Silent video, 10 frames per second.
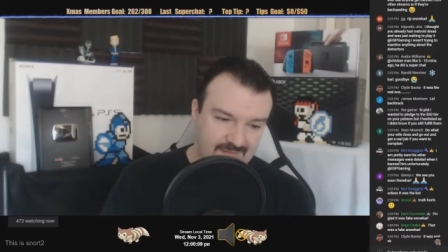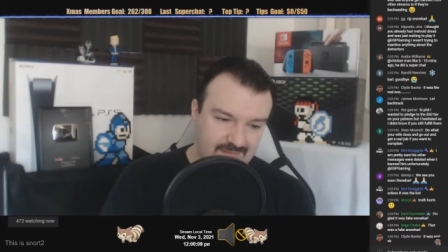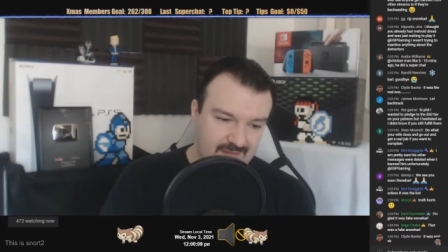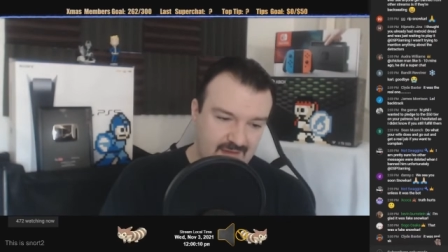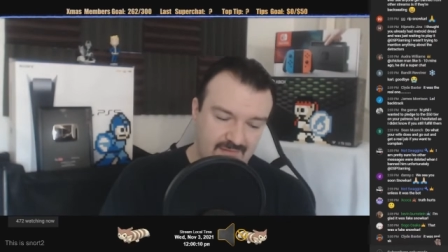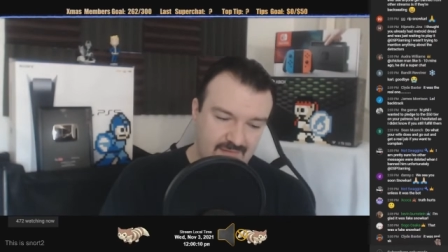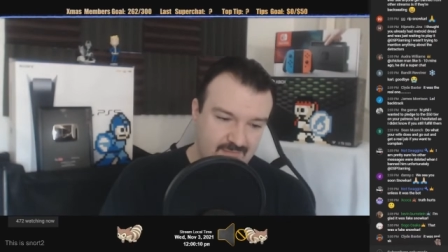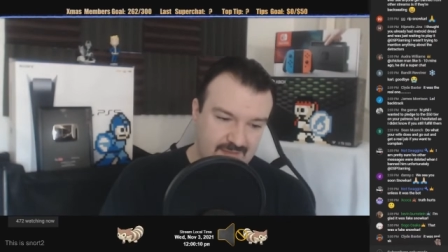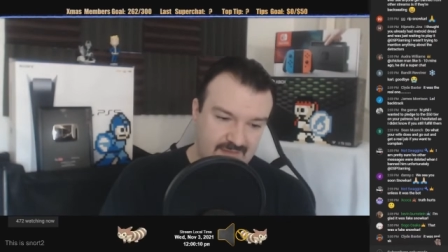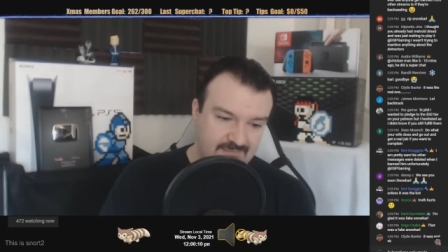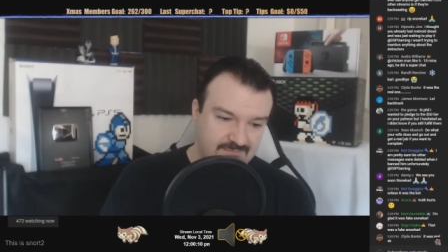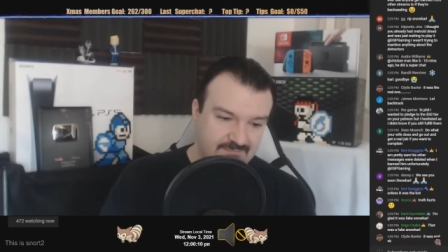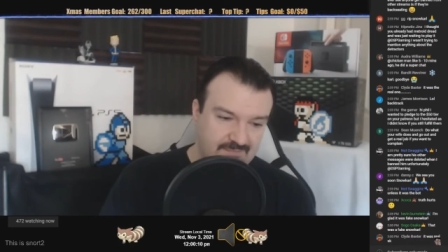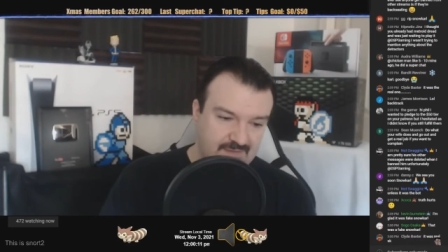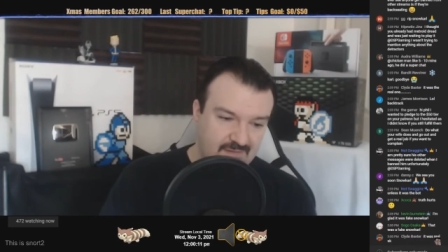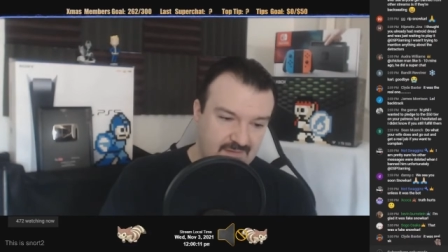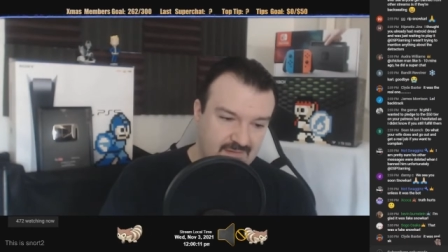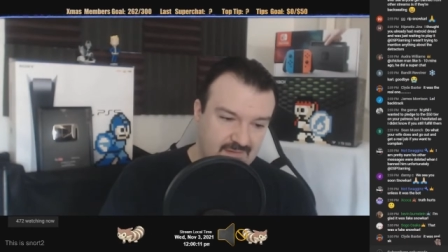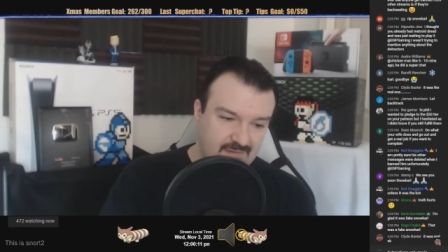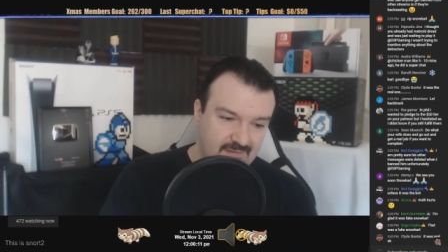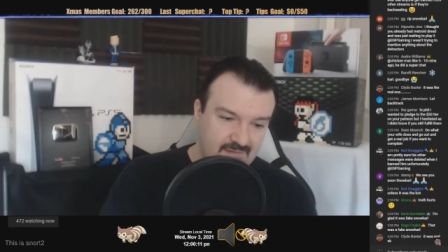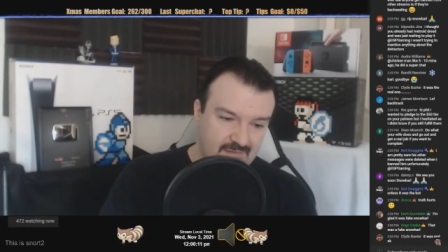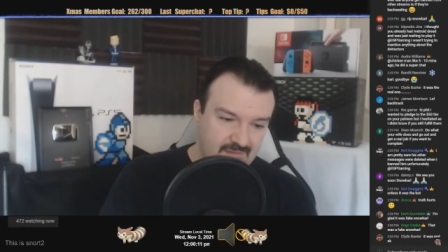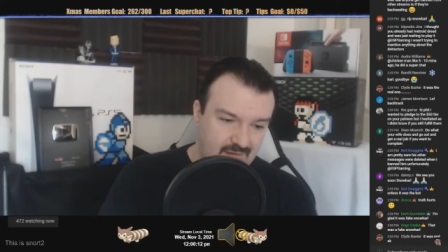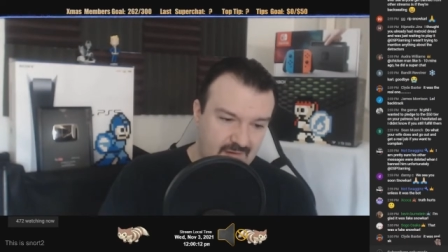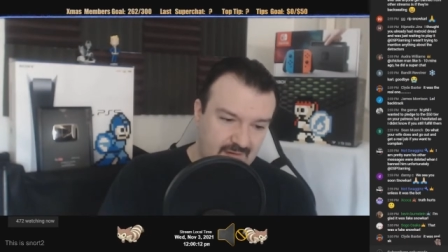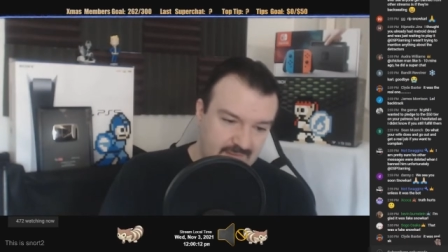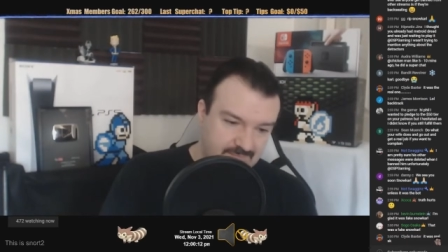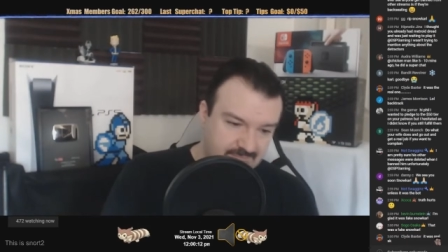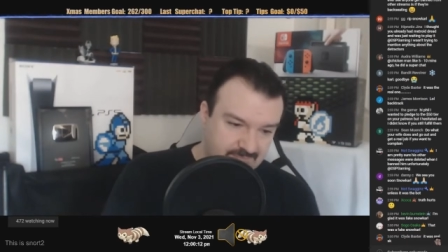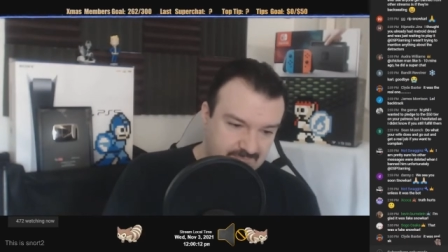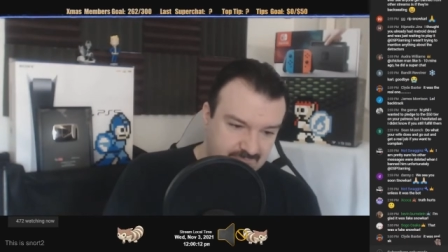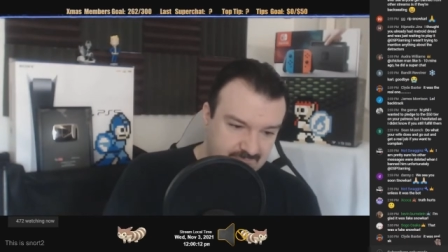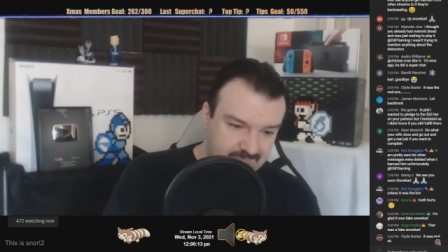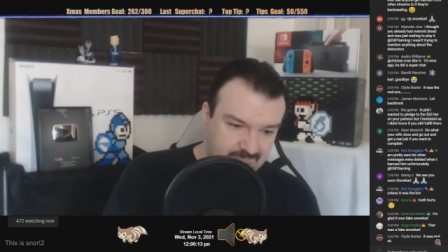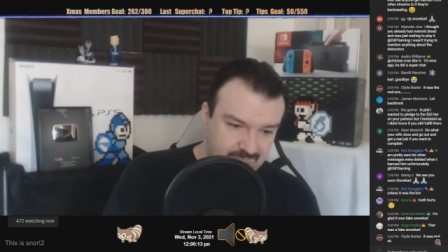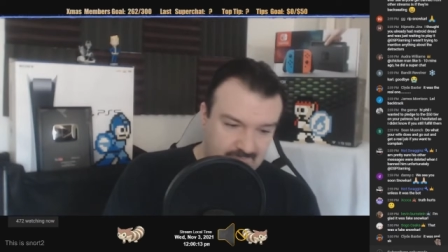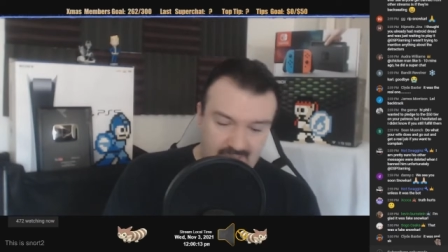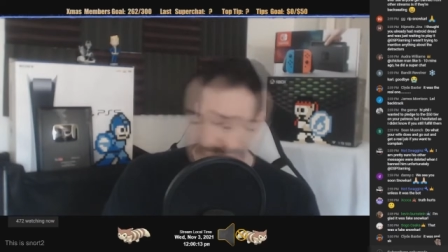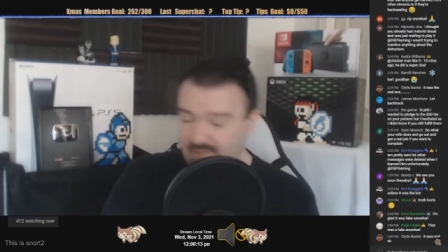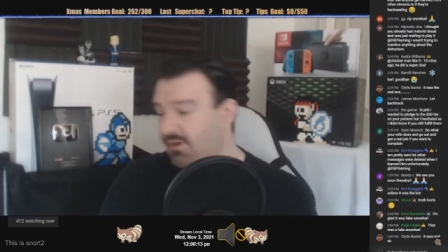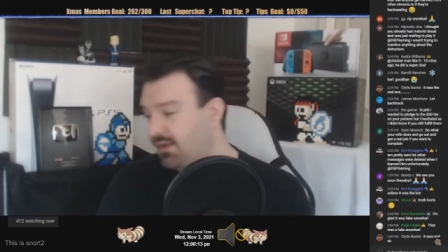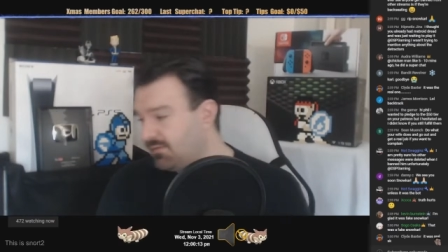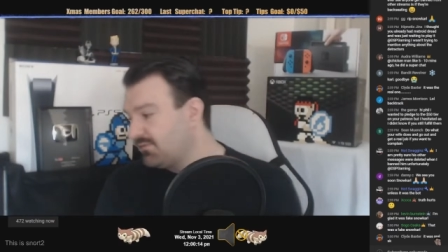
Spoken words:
I don't know, man. Alright. Anyway.